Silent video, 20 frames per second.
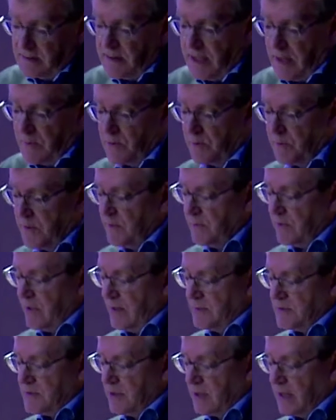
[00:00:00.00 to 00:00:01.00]
that would be
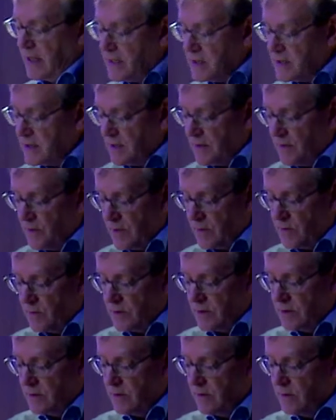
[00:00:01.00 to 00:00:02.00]
perhaps the last thing one
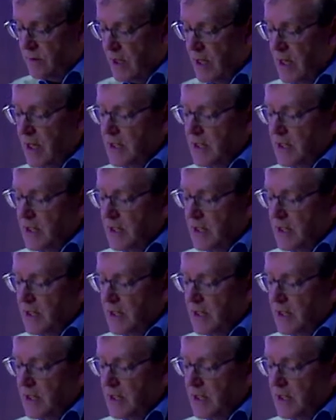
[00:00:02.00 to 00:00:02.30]
would do.